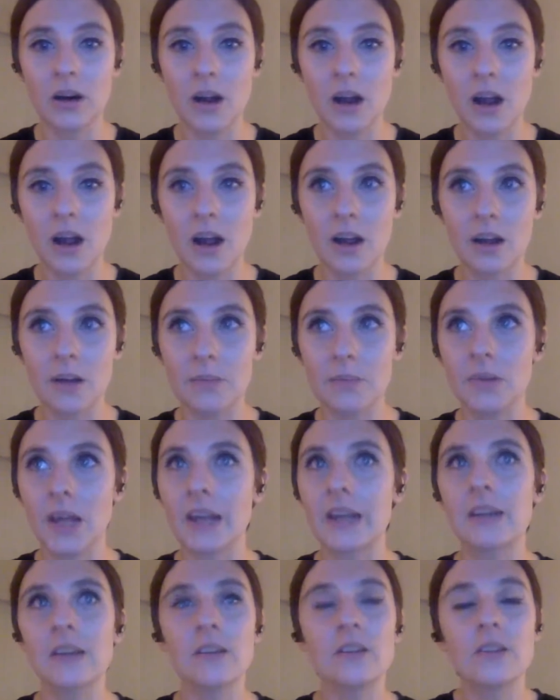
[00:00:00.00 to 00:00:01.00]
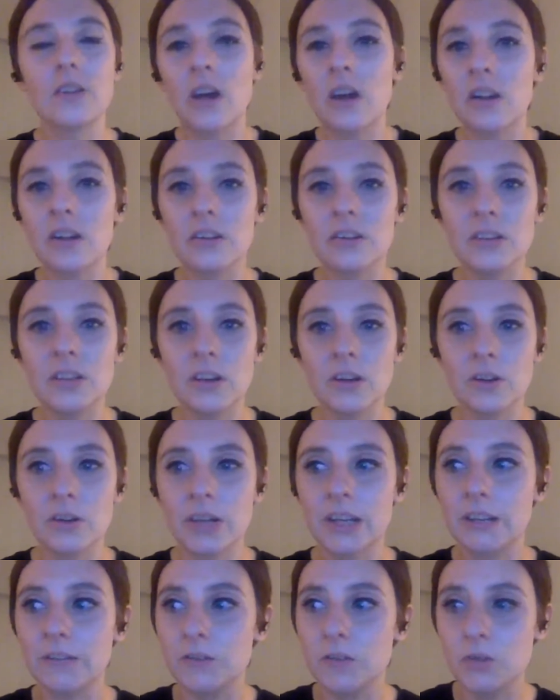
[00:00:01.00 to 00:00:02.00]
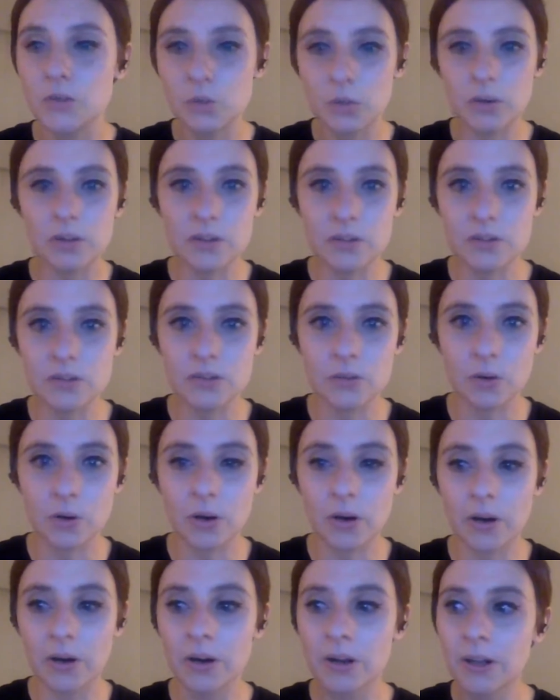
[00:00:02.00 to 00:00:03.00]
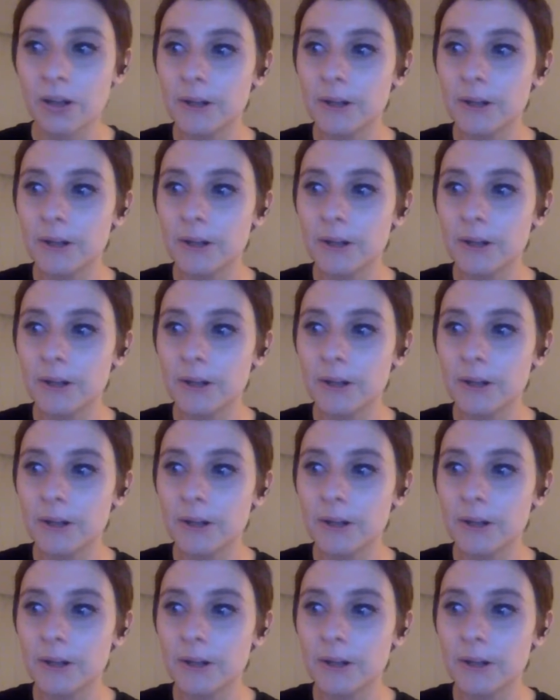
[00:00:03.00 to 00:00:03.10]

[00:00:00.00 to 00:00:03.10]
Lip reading: if you saw it in a store